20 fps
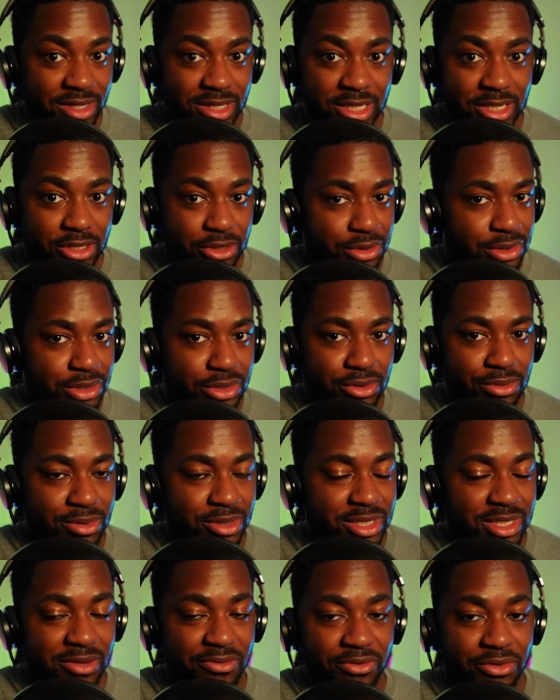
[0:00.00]
other
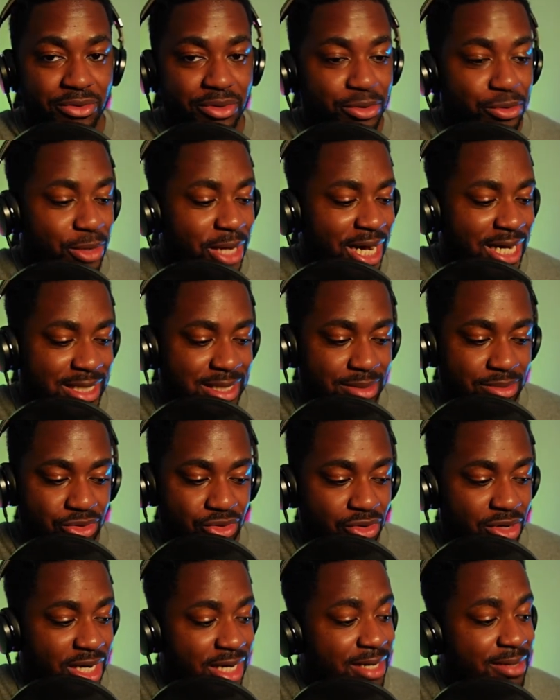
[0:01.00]
YouTubers if you do not
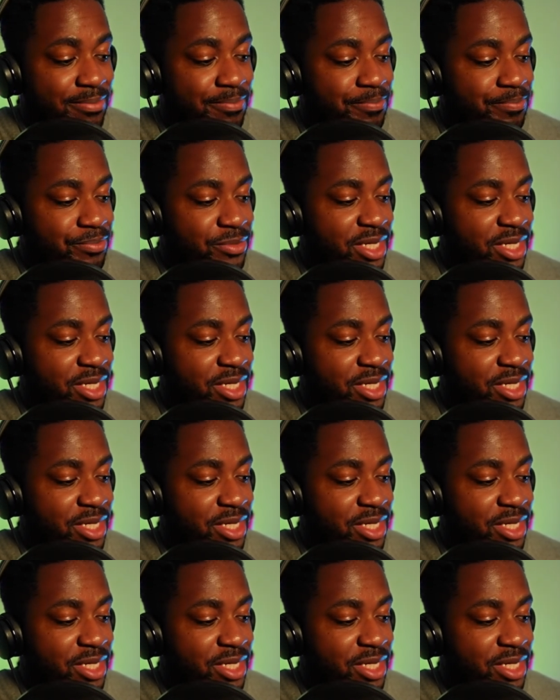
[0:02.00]
subscribe.